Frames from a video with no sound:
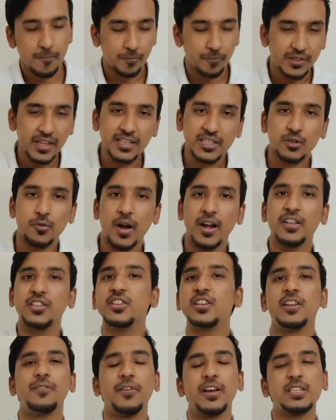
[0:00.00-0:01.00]
This
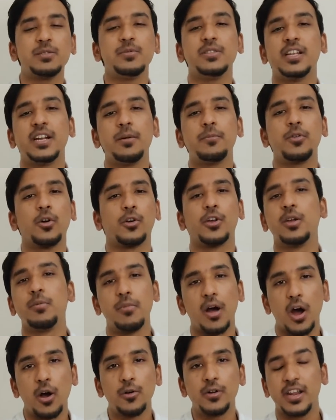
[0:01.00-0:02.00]
strategic investment that I'm talking
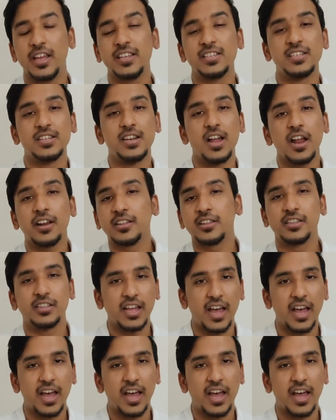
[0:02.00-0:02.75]
about is none other